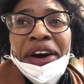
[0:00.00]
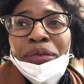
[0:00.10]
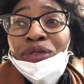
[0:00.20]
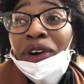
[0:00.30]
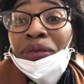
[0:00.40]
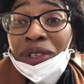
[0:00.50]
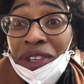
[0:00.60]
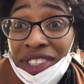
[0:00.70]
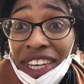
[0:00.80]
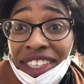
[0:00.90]
So I'm so
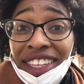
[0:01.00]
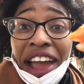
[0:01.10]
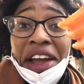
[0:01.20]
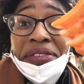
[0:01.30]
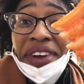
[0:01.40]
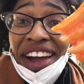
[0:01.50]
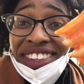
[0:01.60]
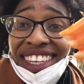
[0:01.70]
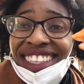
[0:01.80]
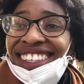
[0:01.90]
excited that I
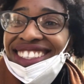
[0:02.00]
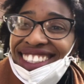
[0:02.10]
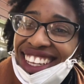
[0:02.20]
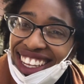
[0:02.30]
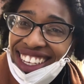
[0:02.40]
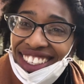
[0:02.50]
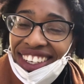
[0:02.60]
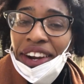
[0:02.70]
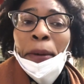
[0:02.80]
found it. They're still here.